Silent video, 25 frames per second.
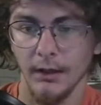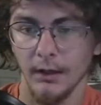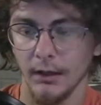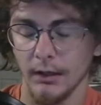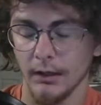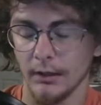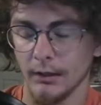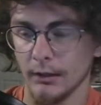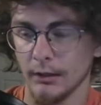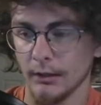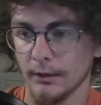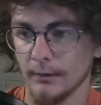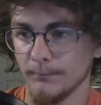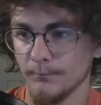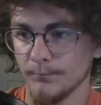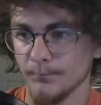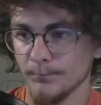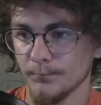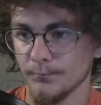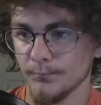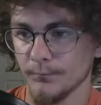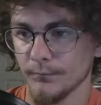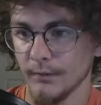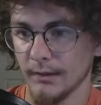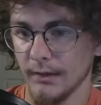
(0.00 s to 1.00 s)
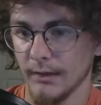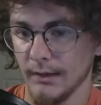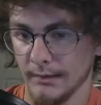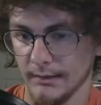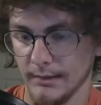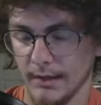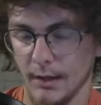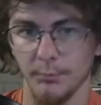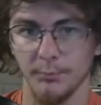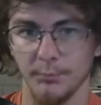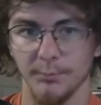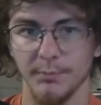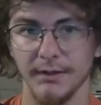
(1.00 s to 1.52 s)
and
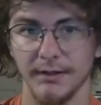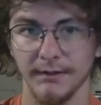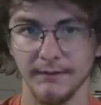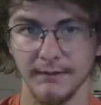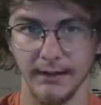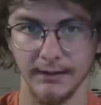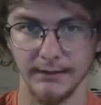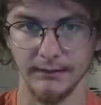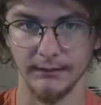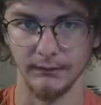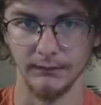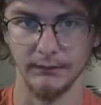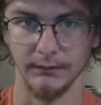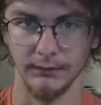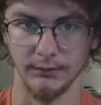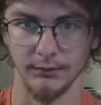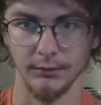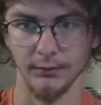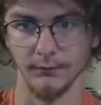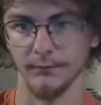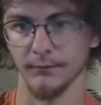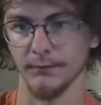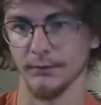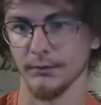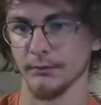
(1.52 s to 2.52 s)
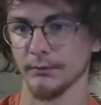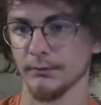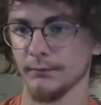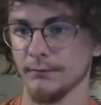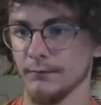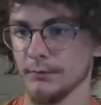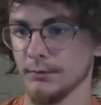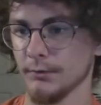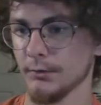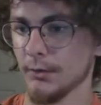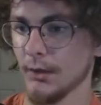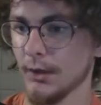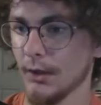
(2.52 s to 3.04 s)
how big that is in your field of
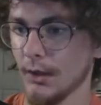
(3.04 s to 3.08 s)
view.